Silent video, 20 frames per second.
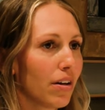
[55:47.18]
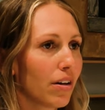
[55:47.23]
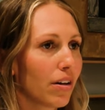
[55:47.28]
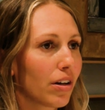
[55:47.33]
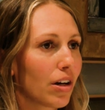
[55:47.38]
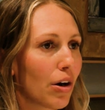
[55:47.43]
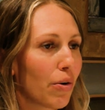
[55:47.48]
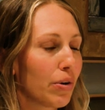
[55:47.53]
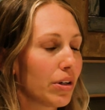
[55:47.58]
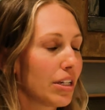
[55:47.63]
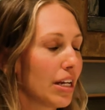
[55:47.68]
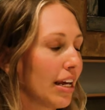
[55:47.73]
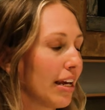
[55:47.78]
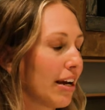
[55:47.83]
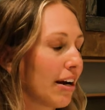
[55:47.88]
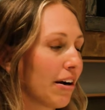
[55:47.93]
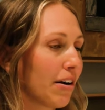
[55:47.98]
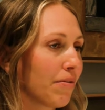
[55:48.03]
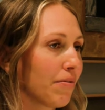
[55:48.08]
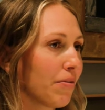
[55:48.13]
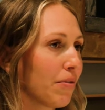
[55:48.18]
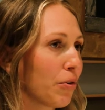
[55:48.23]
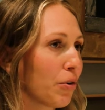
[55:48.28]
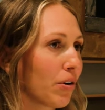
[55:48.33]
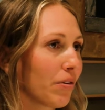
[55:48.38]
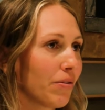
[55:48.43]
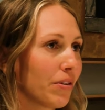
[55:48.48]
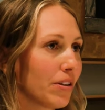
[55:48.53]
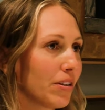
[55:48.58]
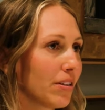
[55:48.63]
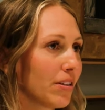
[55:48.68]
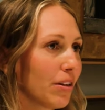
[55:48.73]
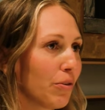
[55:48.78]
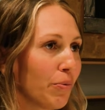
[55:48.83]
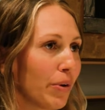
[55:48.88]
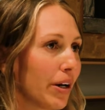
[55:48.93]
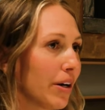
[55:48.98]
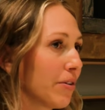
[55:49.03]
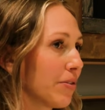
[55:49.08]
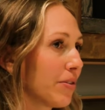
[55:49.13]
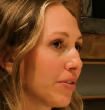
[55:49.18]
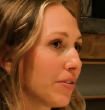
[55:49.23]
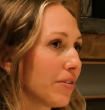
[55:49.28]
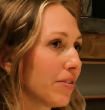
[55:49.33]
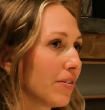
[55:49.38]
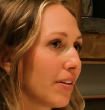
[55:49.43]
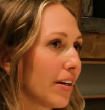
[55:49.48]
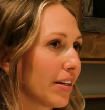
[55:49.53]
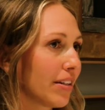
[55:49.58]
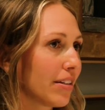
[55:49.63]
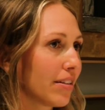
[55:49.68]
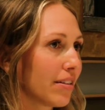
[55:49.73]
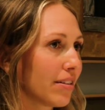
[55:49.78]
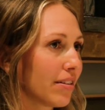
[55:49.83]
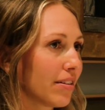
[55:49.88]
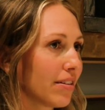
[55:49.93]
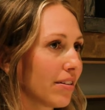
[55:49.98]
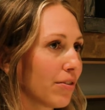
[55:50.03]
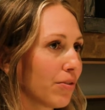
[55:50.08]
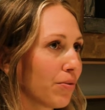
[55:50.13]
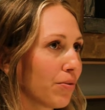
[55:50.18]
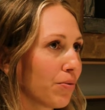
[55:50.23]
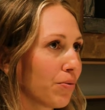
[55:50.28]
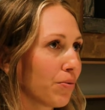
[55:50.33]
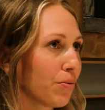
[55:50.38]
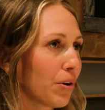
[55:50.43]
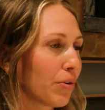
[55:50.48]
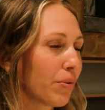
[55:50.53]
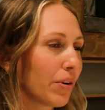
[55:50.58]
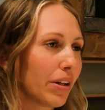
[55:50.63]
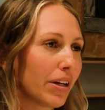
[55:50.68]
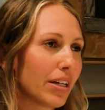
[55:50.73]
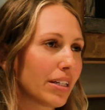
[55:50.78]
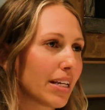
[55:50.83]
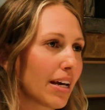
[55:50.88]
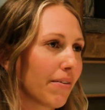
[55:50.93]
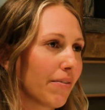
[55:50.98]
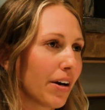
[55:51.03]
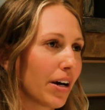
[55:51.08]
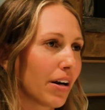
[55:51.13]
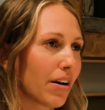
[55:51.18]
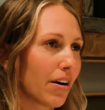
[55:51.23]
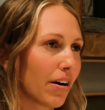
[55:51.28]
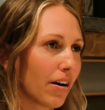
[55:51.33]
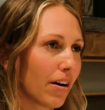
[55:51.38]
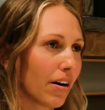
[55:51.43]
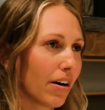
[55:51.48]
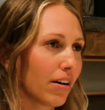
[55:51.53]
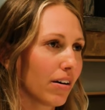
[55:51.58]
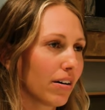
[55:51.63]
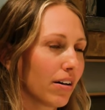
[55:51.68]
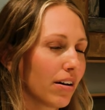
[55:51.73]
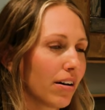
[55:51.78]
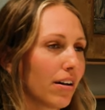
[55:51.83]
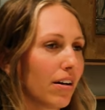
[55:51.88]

go and take care of orphans and widows. That's what really is heavy on our heart.